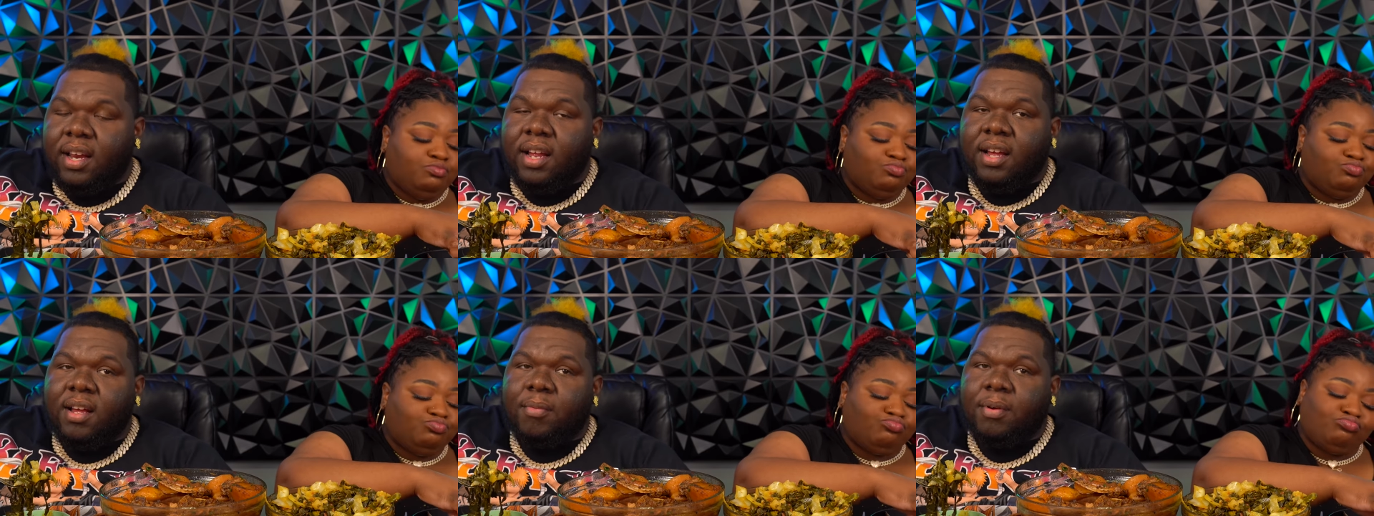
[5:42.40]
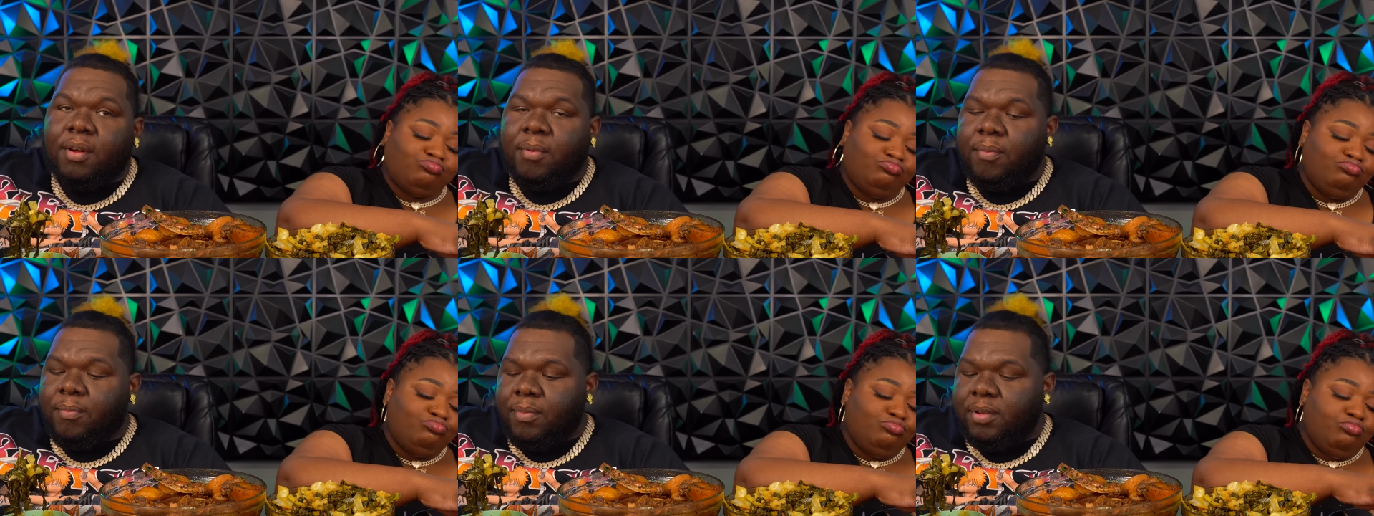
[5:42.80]
Speaker 1: and then come
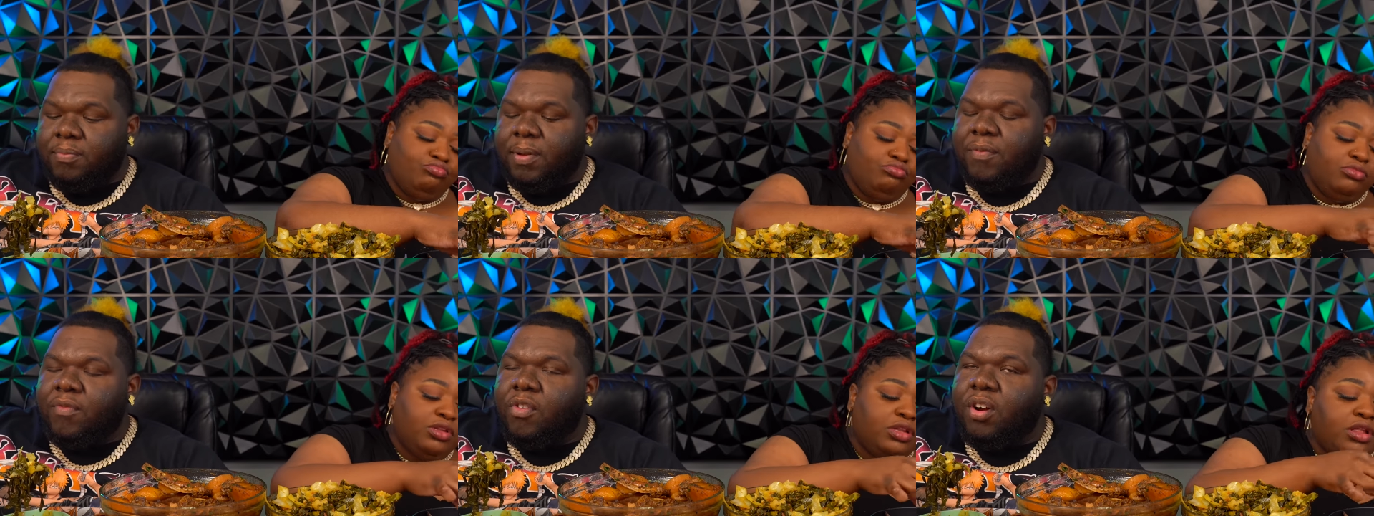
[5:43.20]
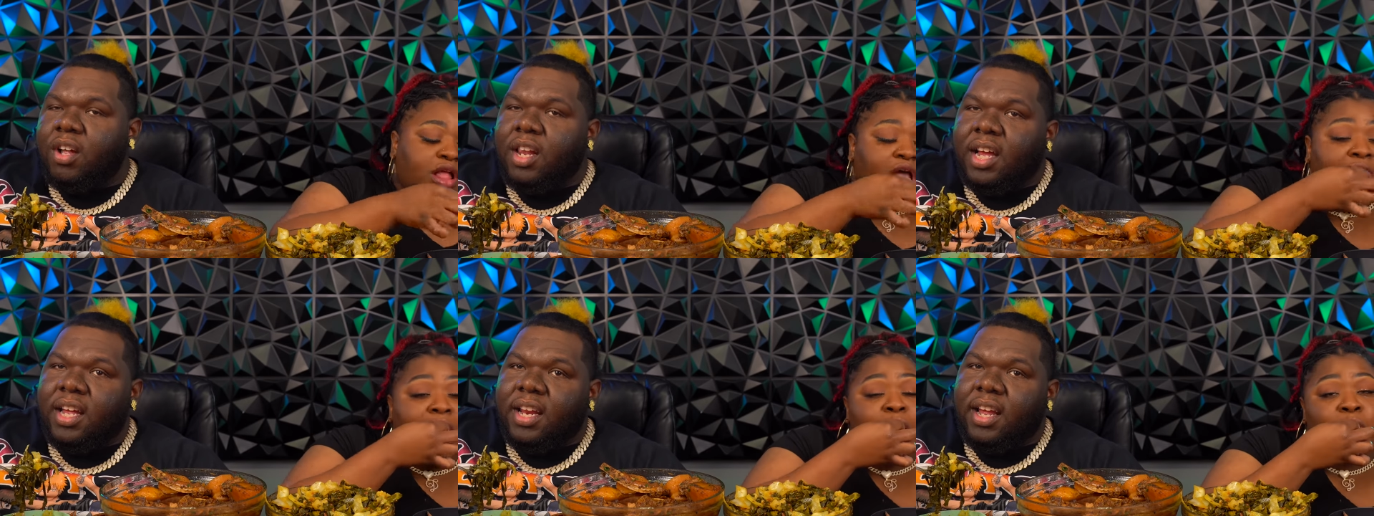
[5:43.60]
home. It'd be four
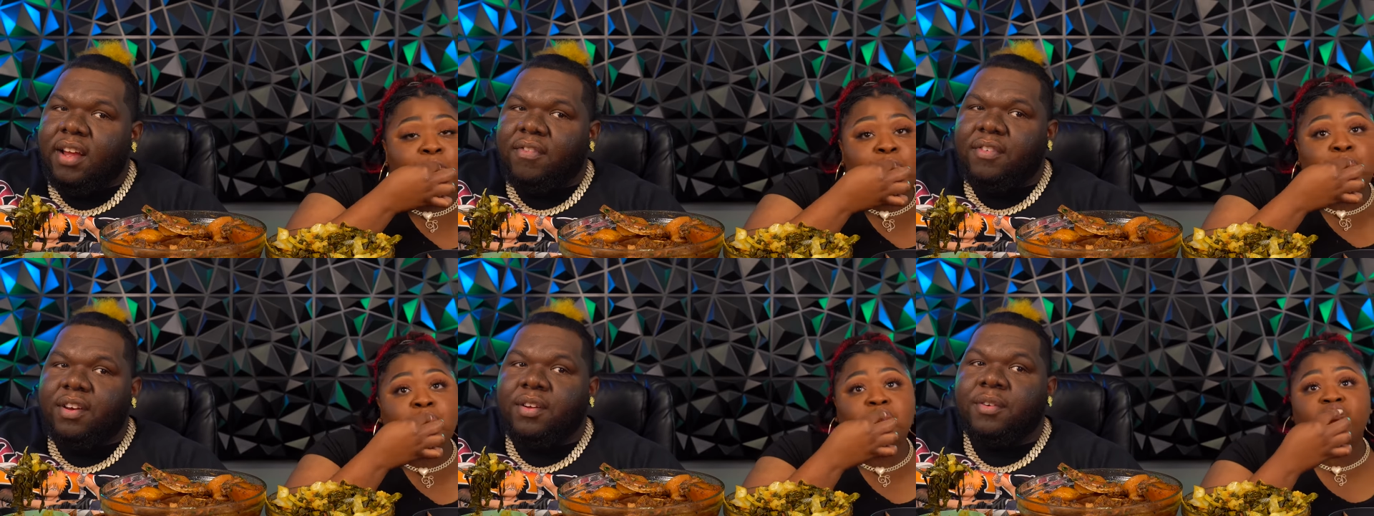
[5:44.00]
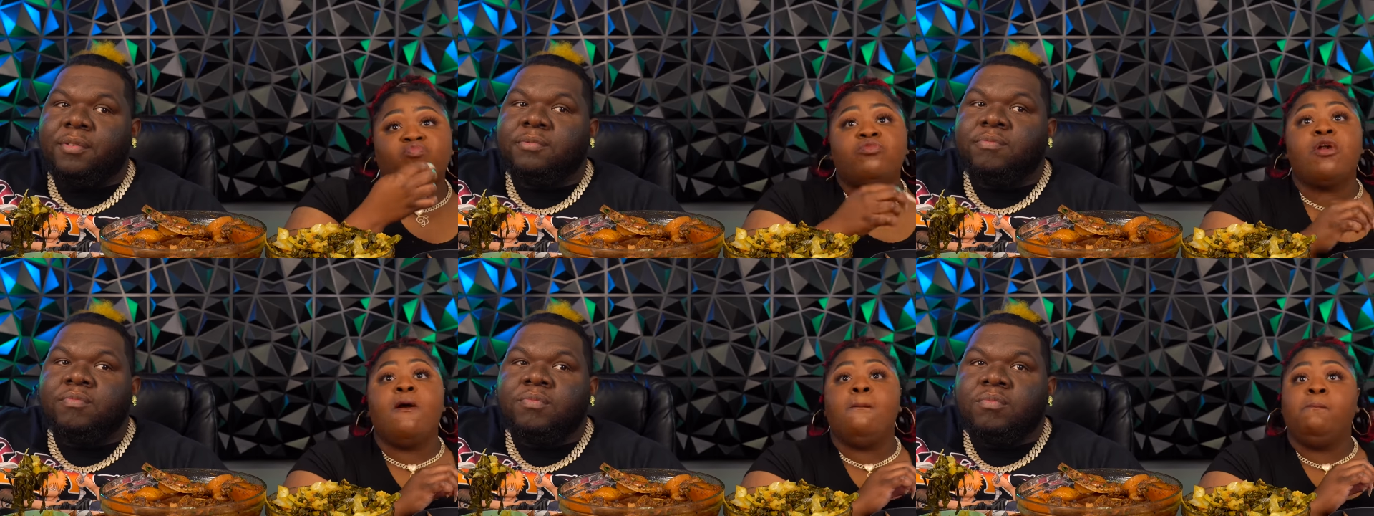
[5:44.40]
o'clock in the afternoon.
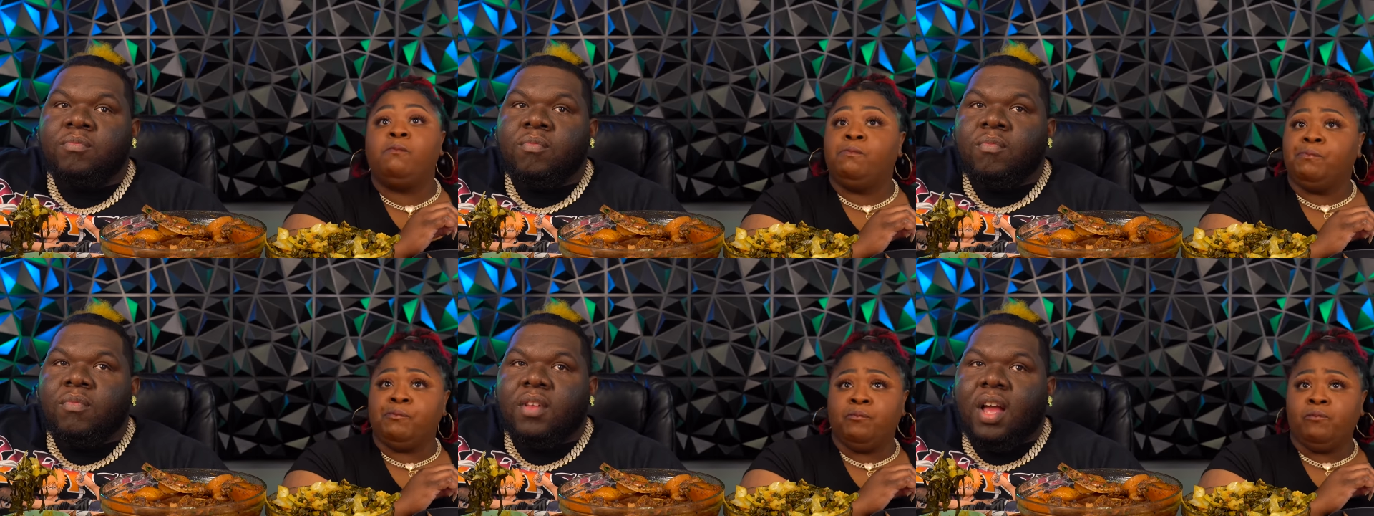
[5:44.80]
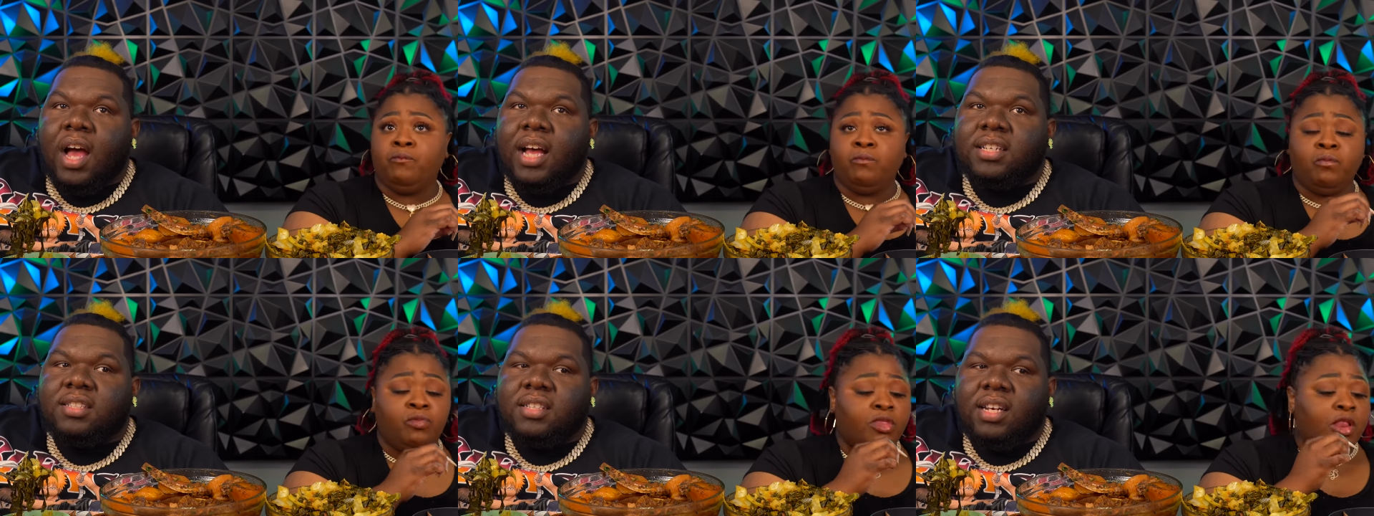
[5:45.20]

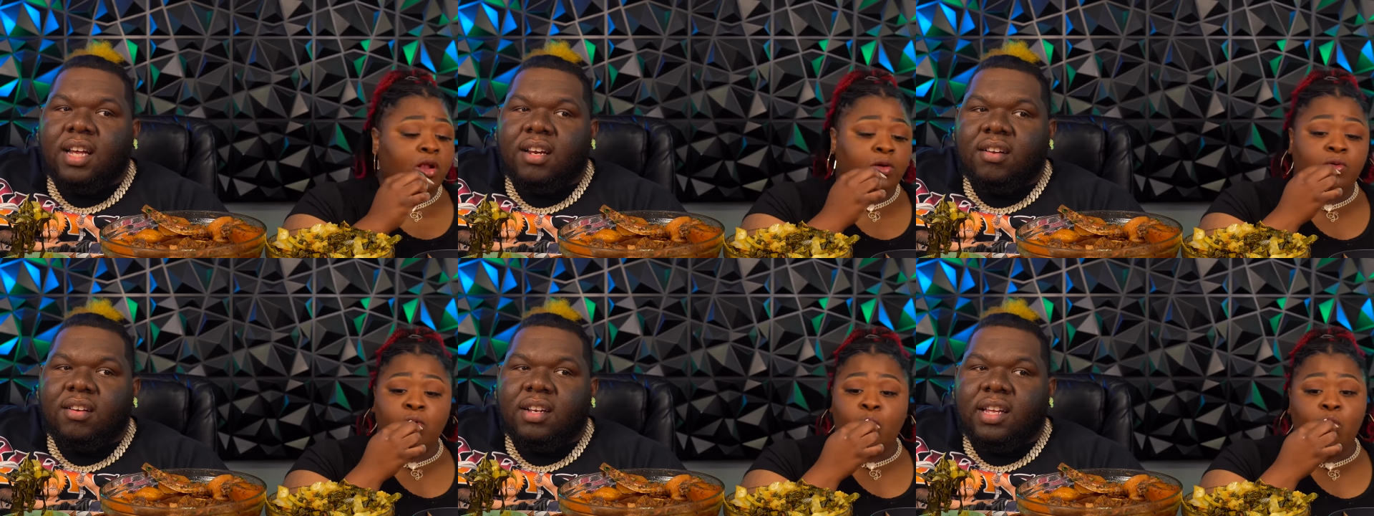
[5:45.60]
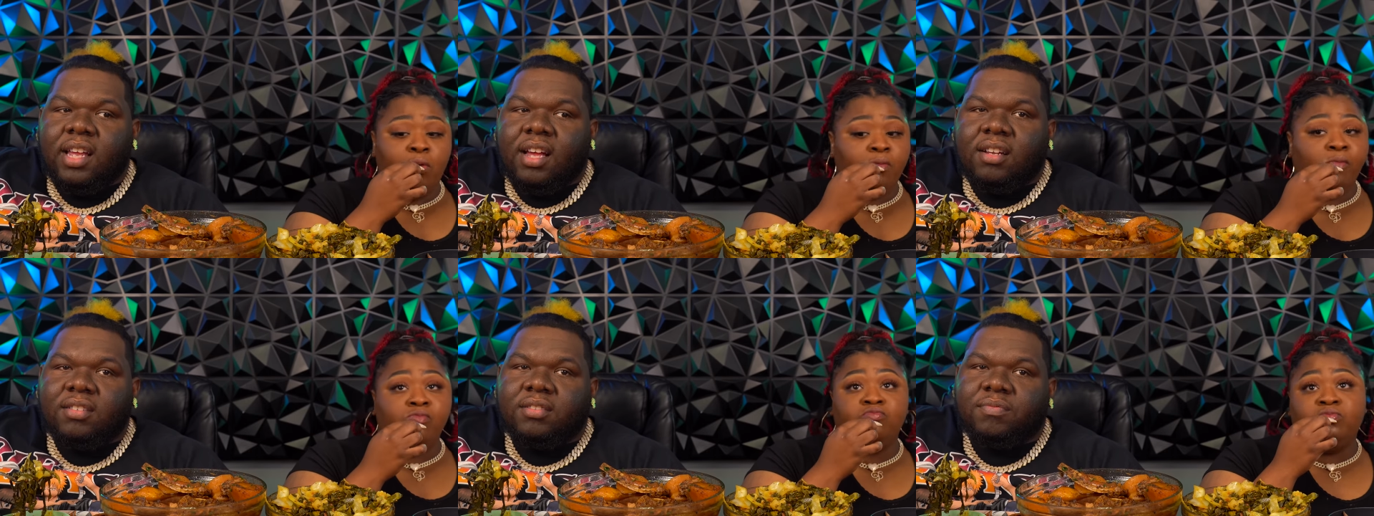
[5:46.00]
I sit down on the
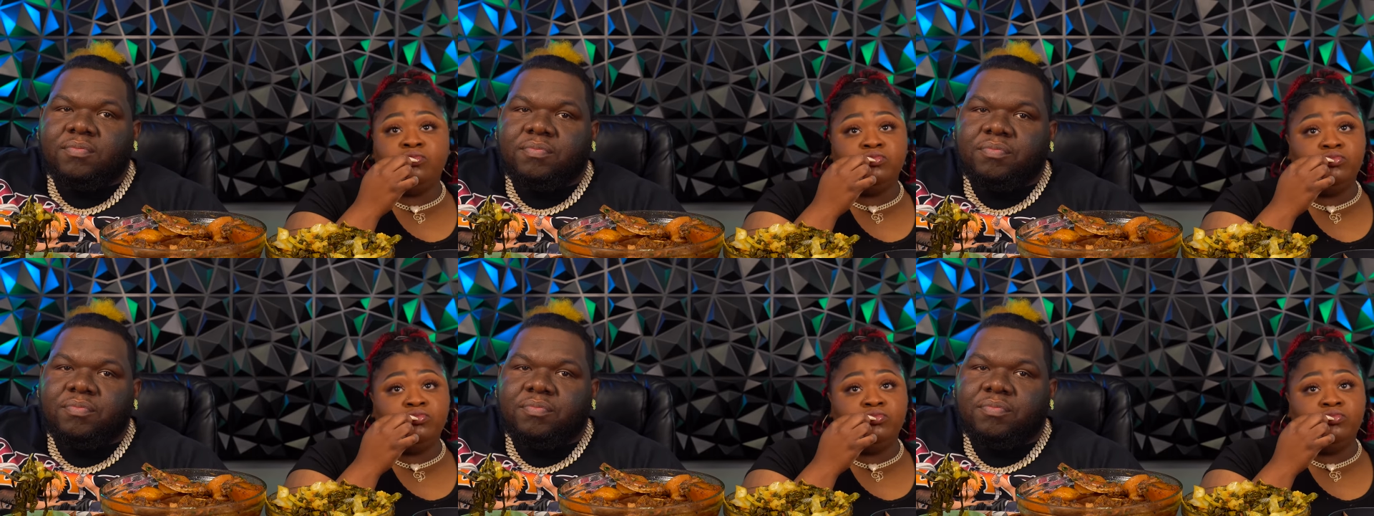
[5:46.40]
couch